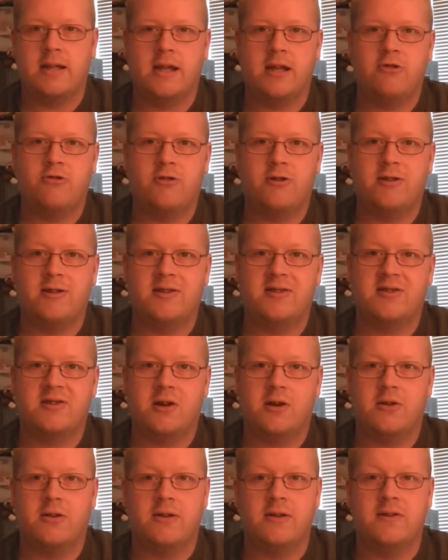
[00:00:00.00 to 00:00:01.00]
Android
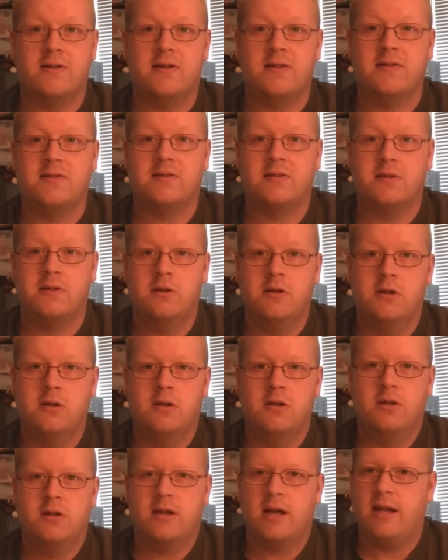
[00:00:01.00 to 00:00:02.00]
Assault is
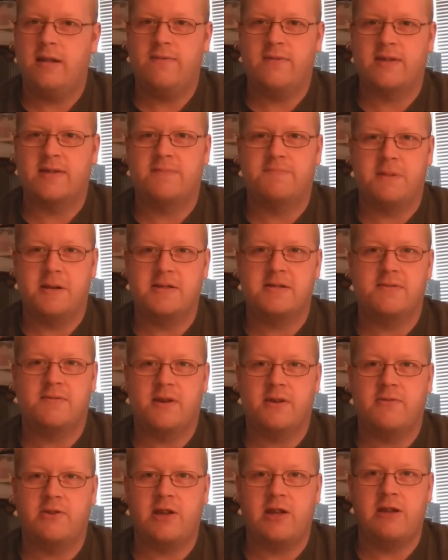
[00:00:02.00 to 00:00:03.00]
kind of expensive
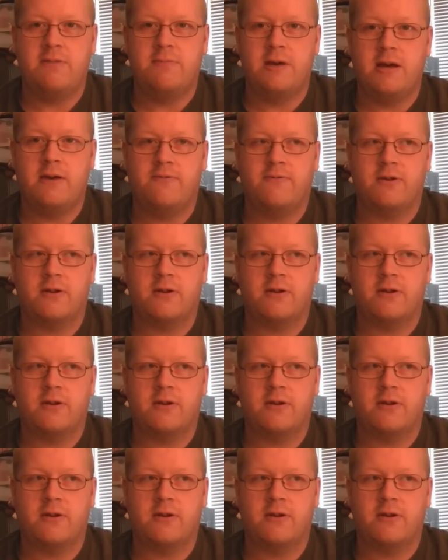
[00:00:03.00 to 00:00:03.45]
on eBay